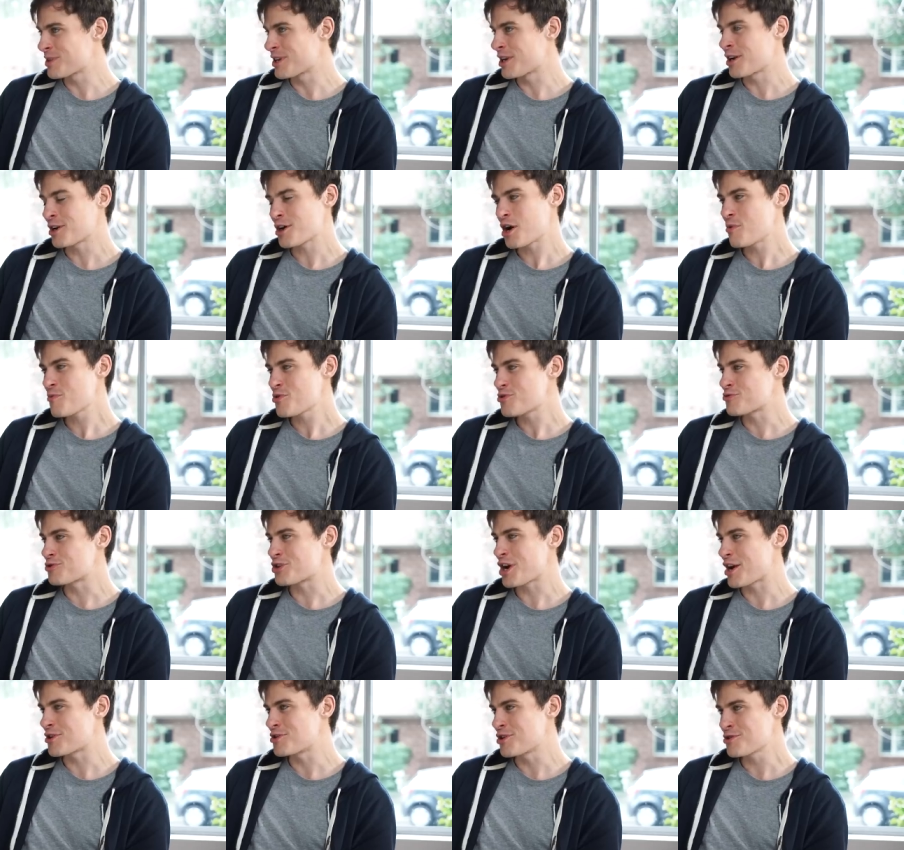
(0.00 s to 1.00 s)
being like, "Come on,
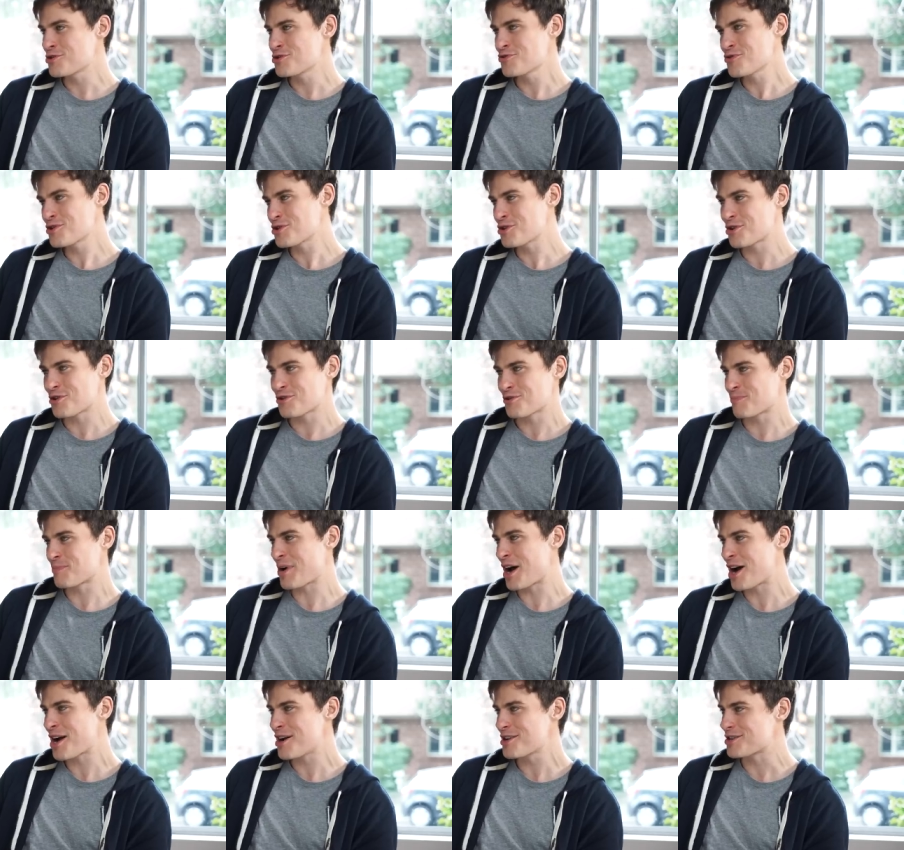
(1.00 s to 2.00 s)
Tanya, you want to go to the
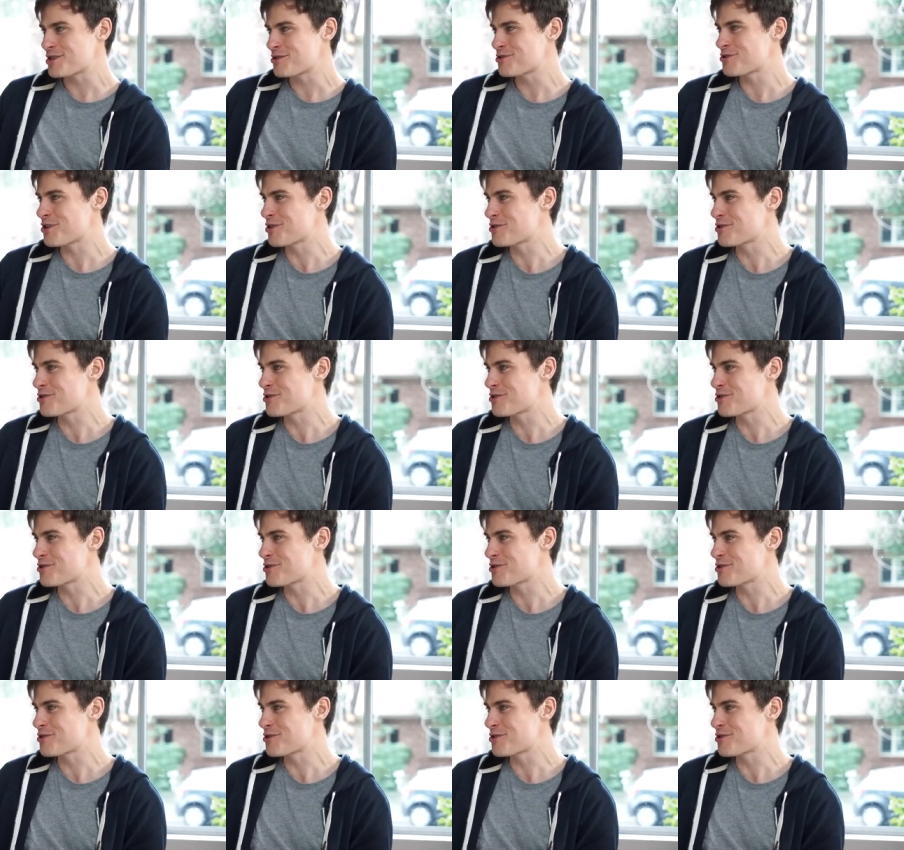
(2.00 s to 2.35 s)
parties,